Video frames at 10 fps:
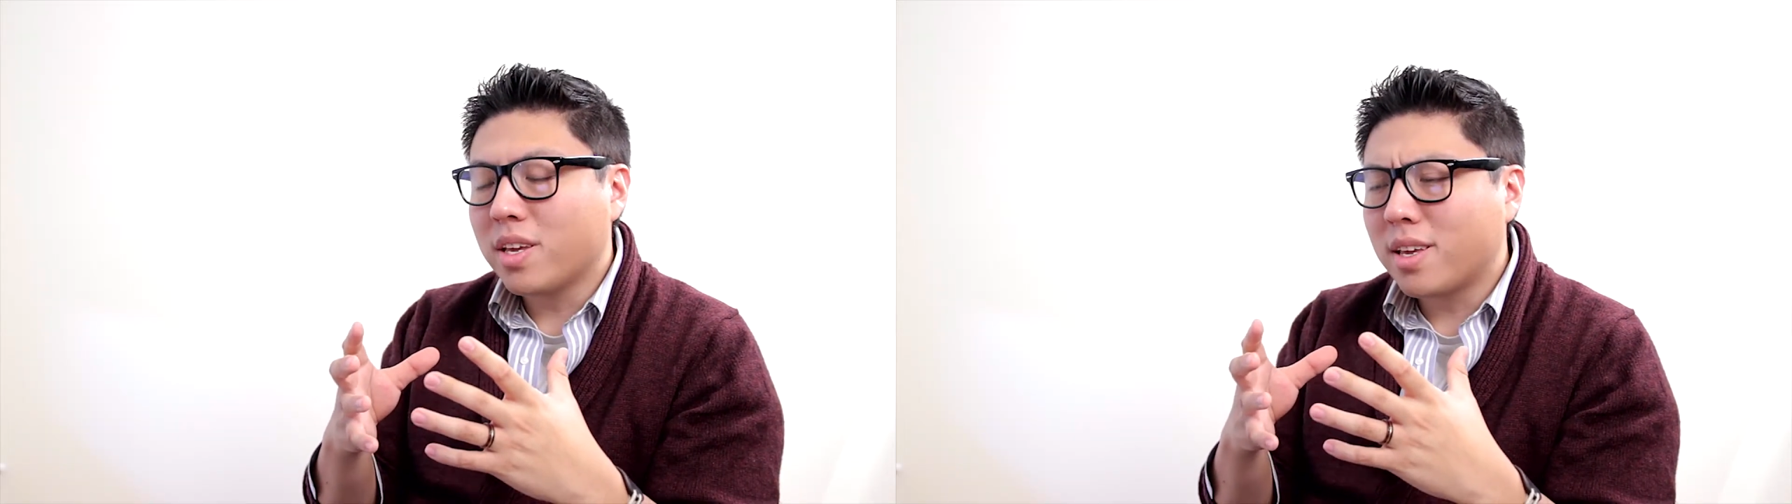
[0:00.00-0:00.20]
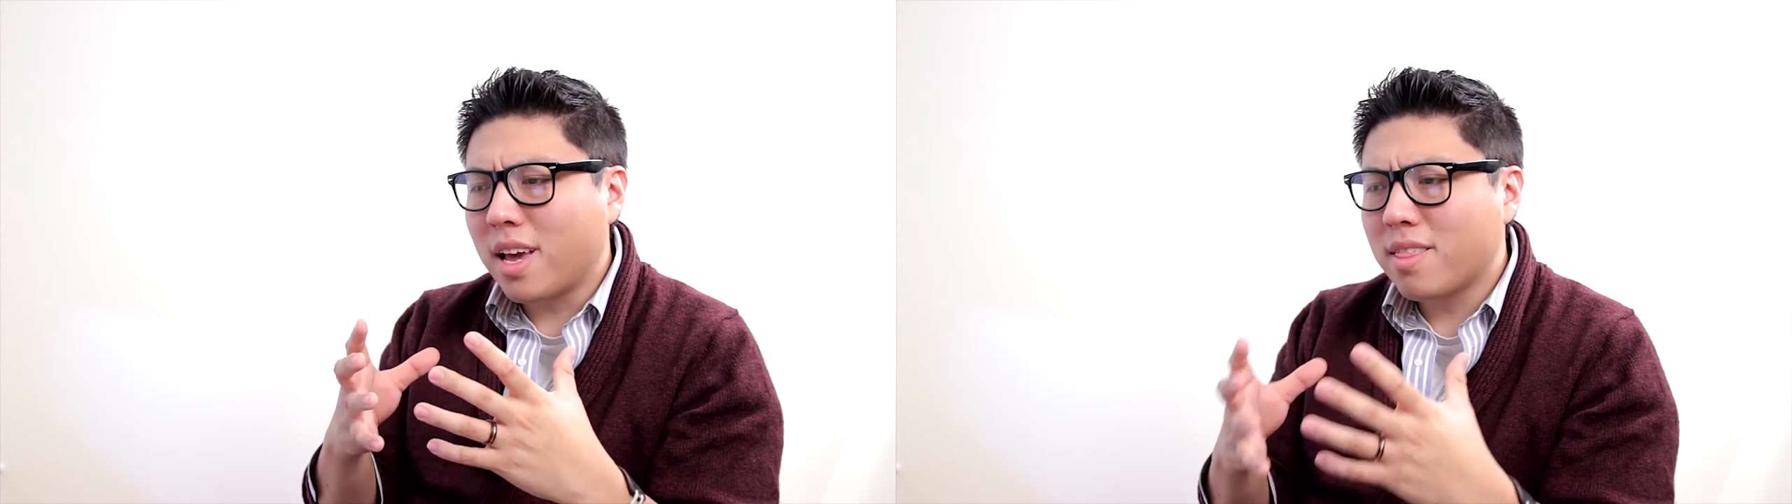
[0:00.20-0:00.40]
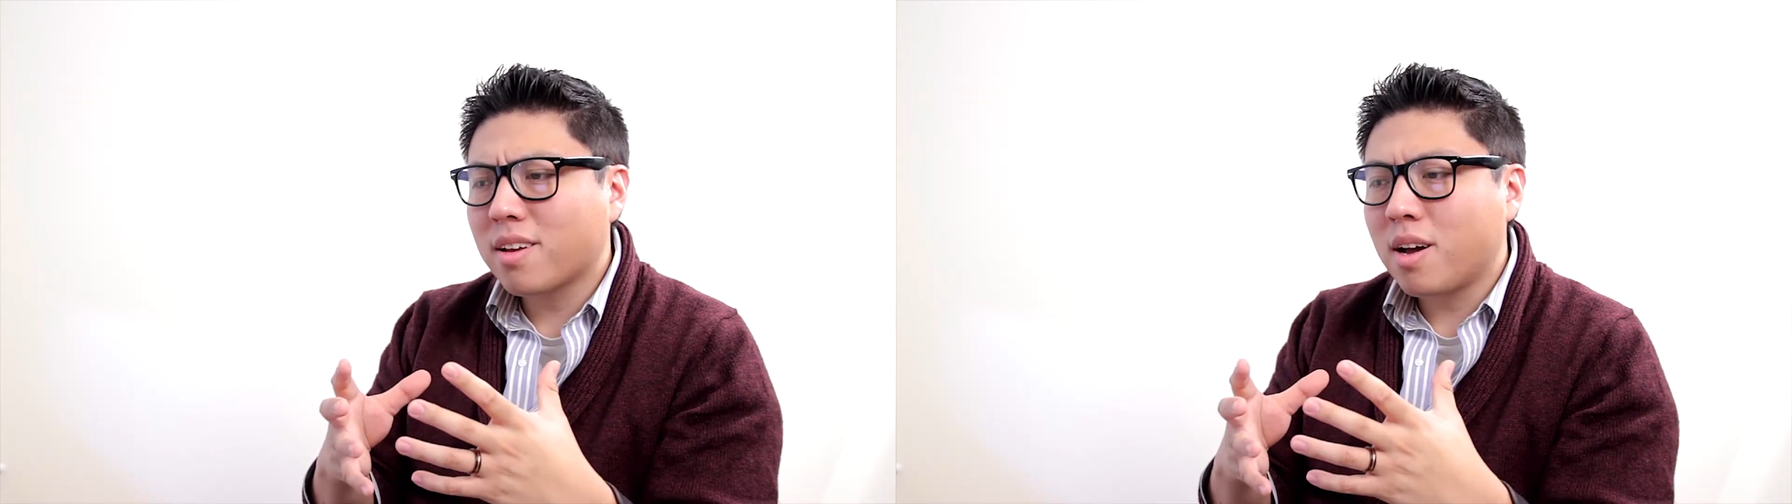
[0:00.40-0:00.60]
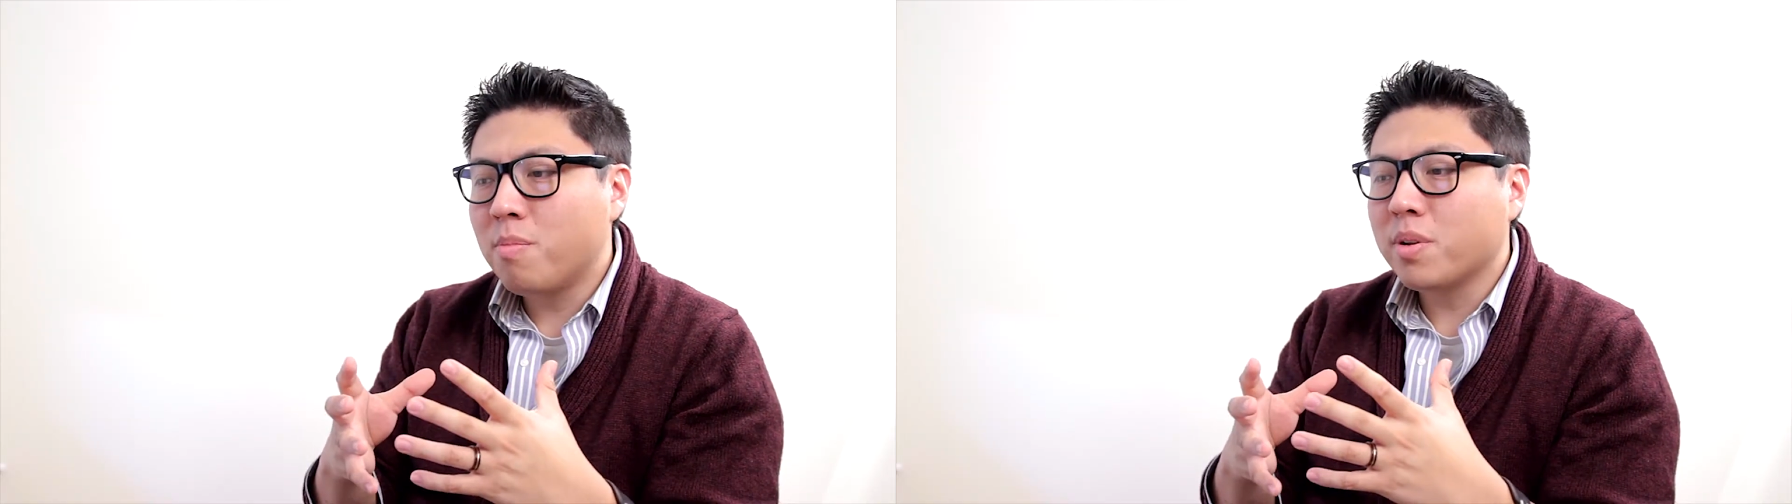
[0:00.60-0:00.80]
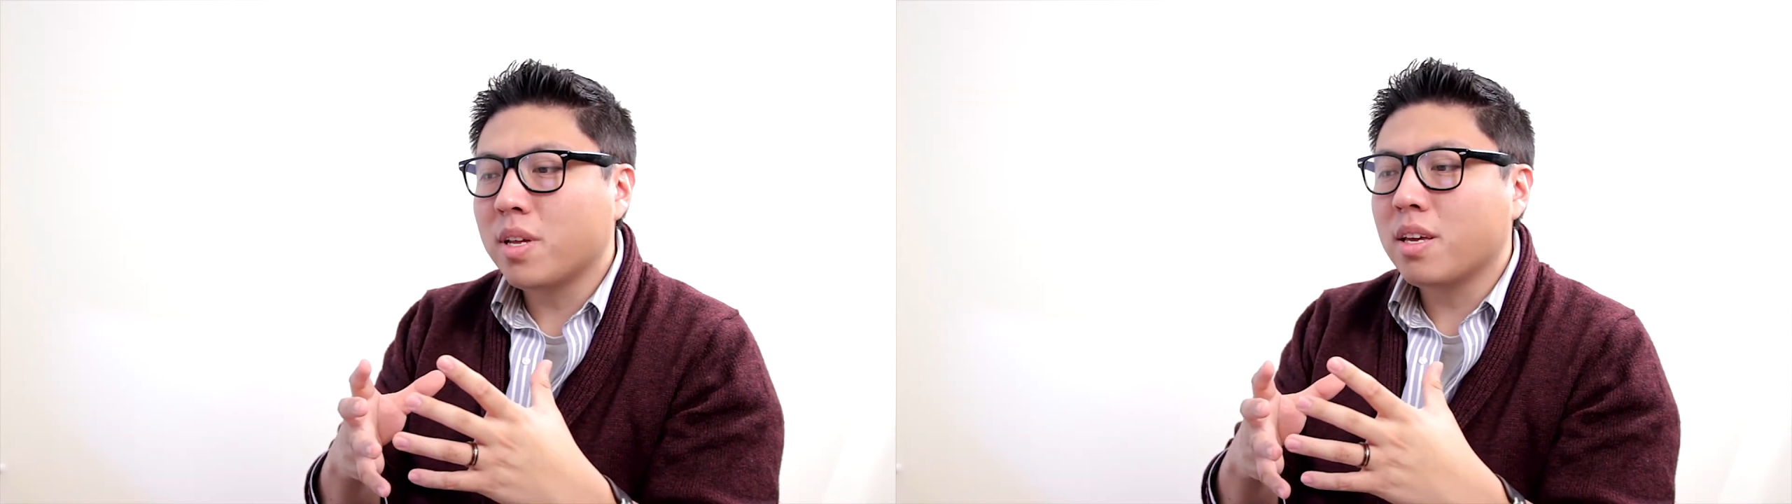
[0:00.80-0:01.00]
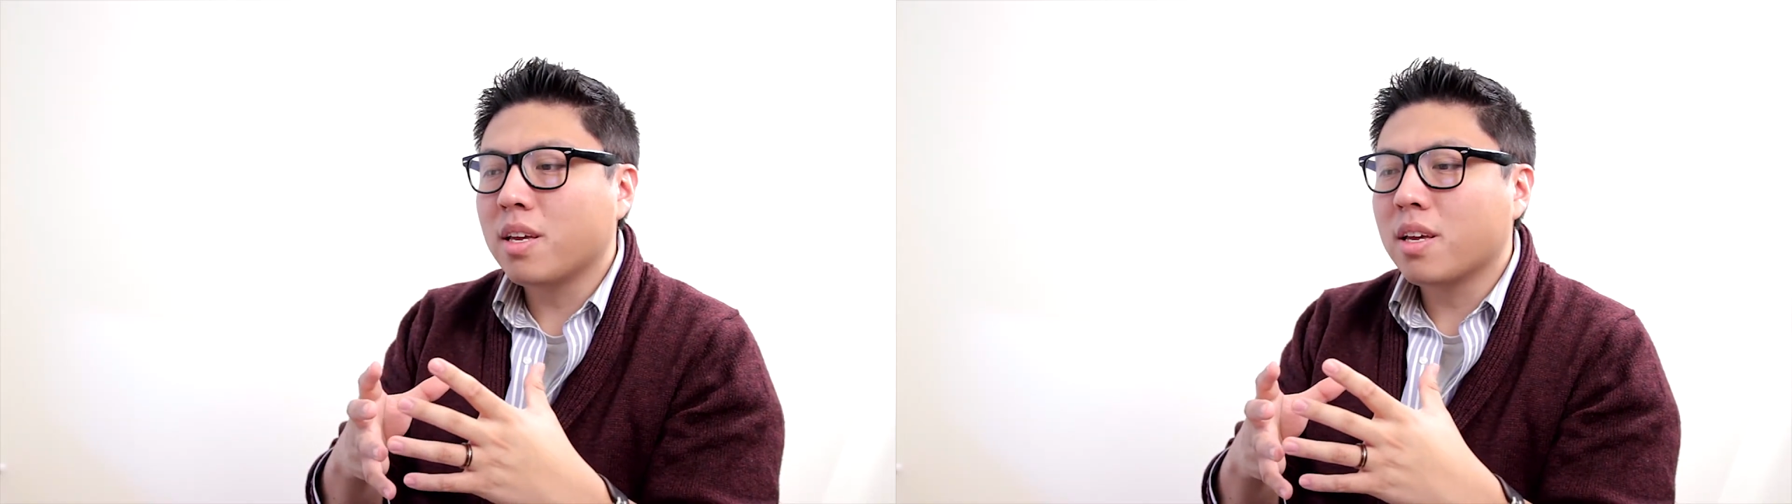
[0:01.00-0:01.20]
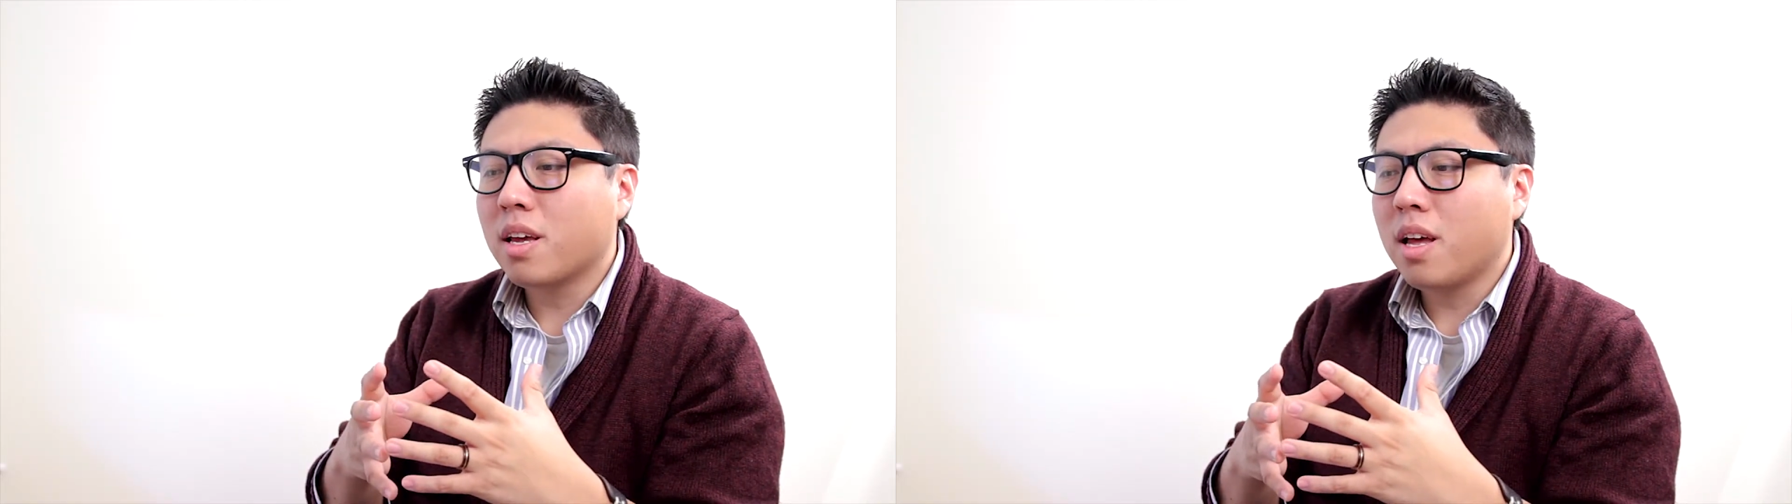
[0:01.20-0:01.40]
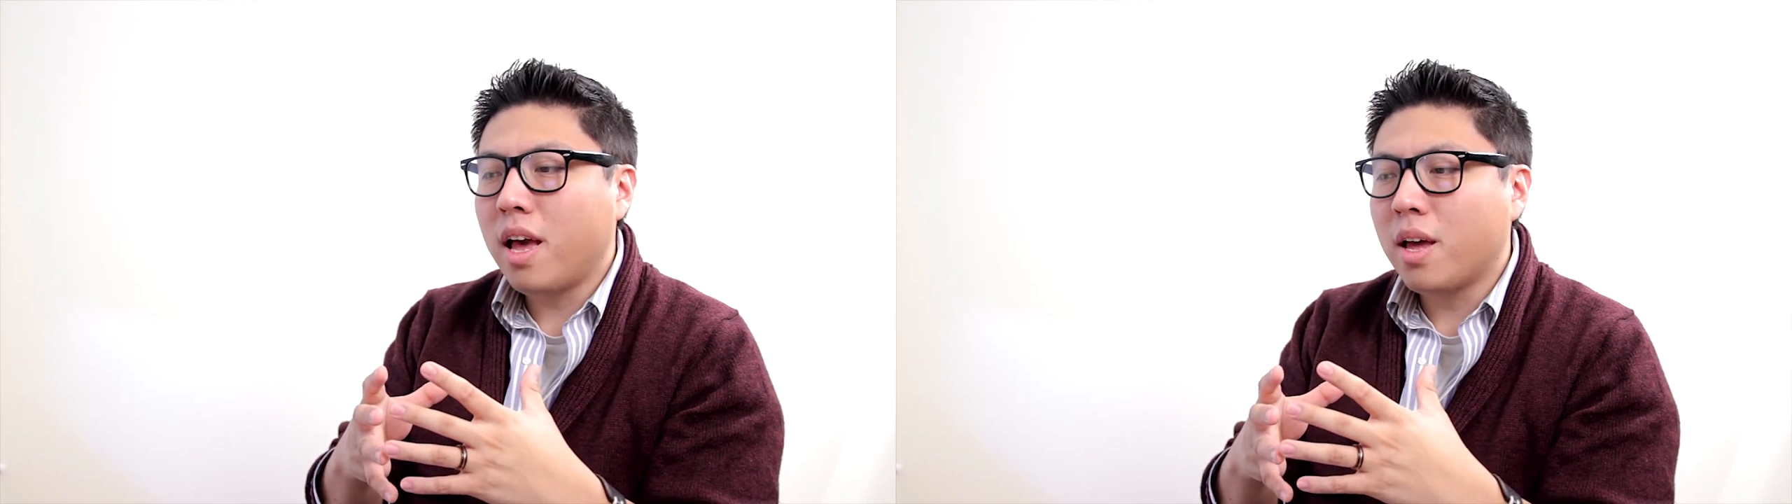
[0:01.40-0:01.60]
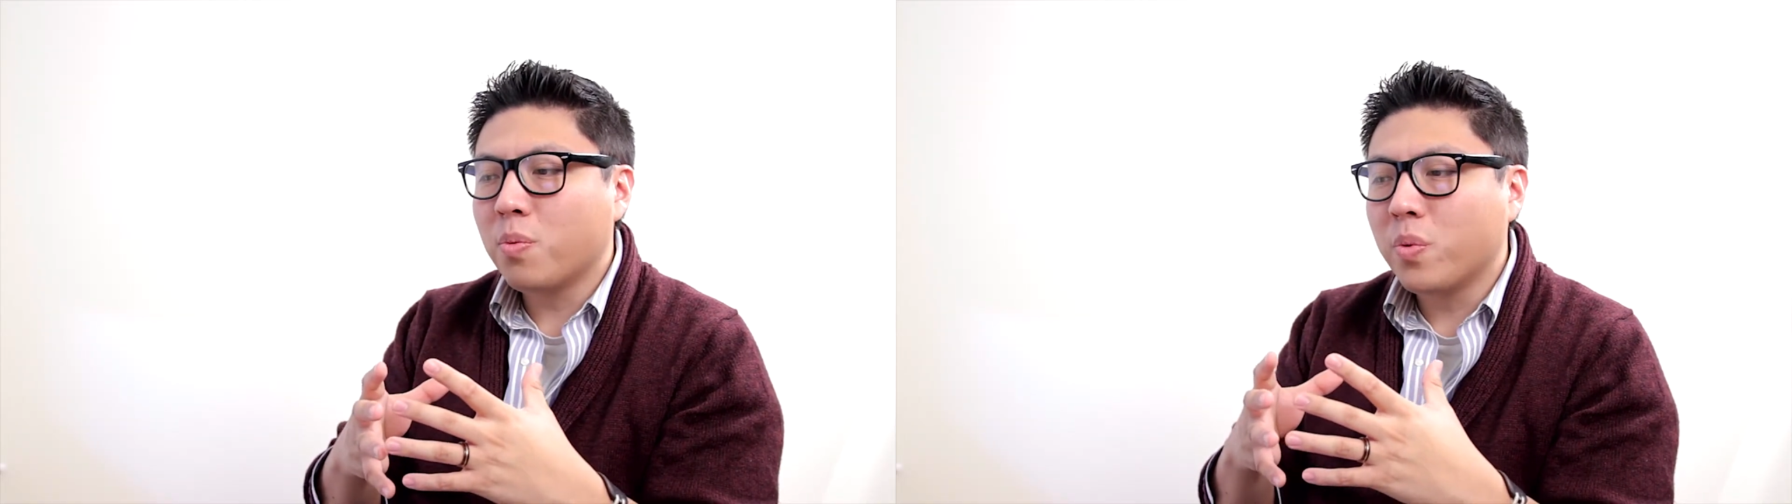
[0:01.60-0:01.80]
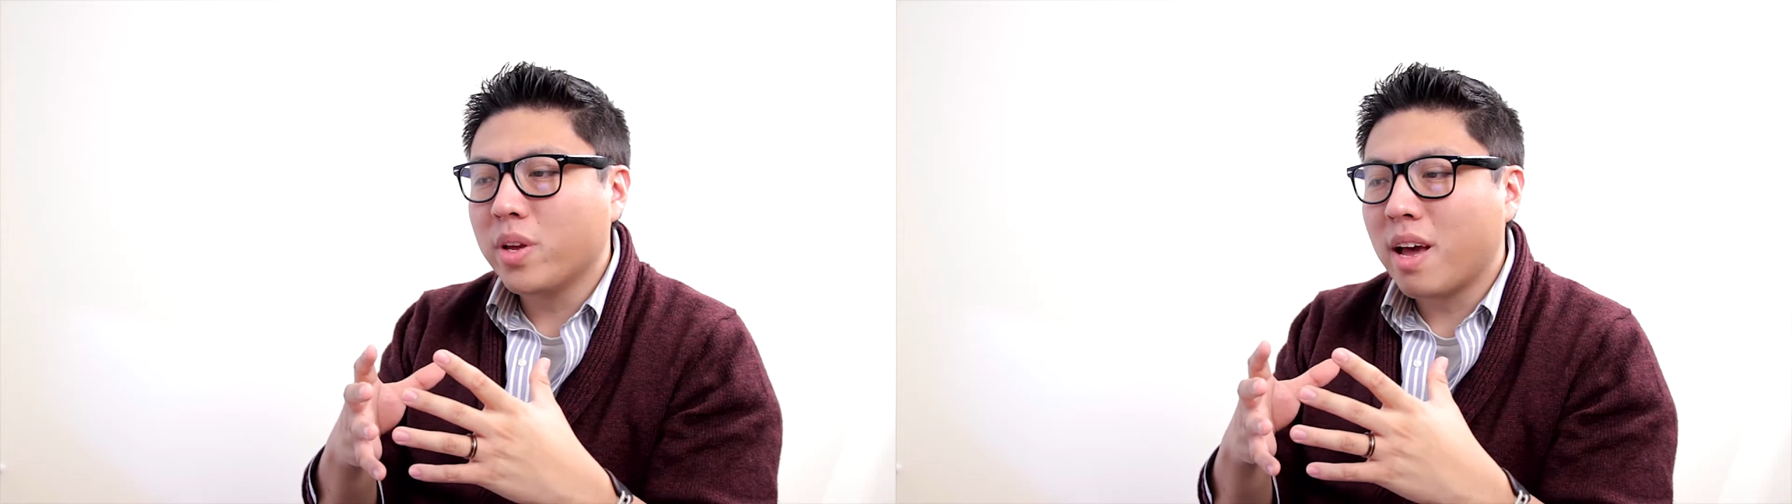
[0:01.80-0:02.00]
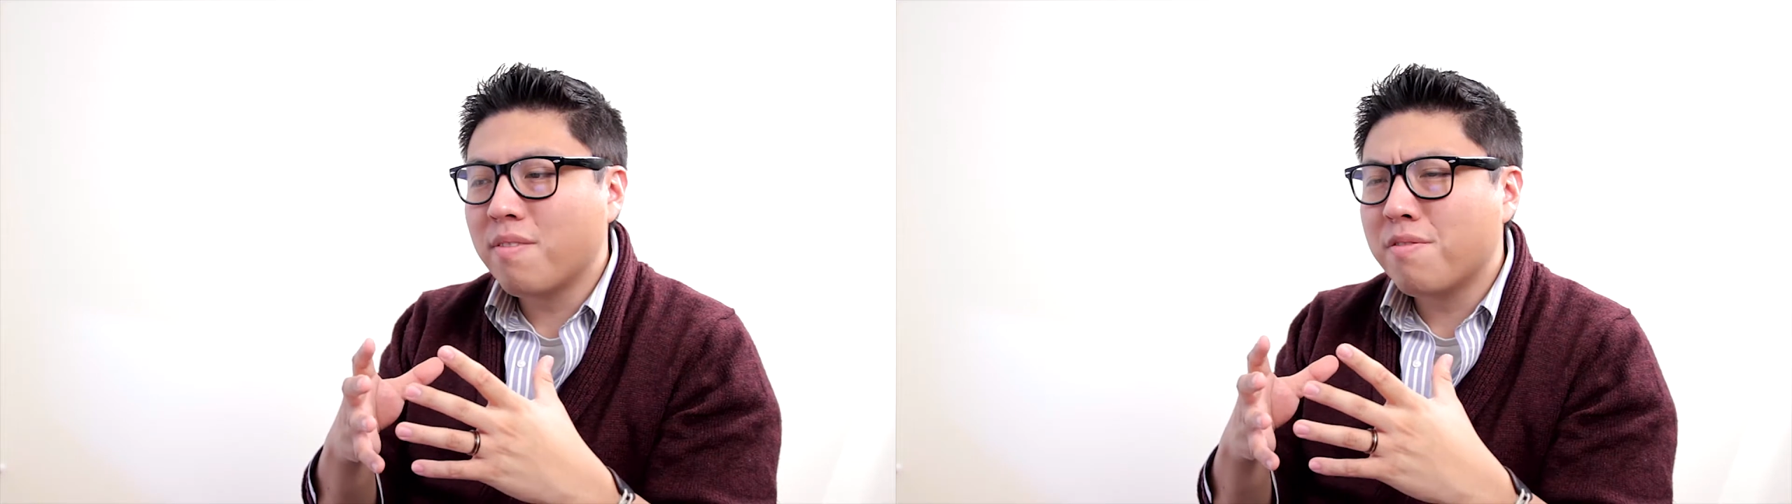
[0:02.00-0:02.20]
get the company and we have